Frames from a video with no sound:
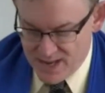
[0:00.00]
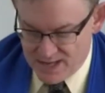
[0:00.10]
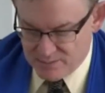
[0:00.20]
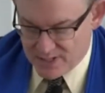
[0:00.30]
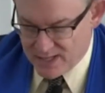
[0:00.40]

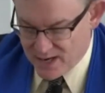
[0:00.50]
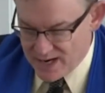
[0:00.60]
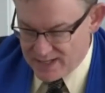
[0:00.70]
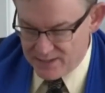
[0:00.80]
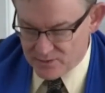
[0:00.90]
and by
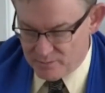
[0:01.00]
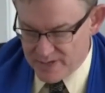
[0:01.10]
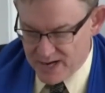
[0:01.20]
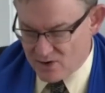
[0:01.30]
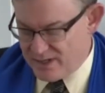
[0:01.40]
hiding or
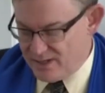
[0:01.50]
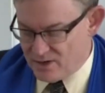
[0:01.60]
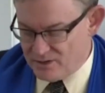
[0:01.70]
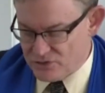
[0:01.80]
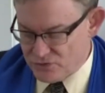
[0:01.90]
burying
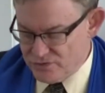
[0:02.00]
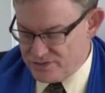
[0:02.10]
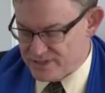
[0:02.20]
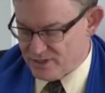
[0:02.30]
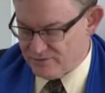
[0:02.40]
our true
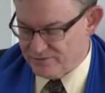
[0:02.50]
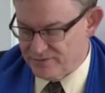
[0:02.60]
self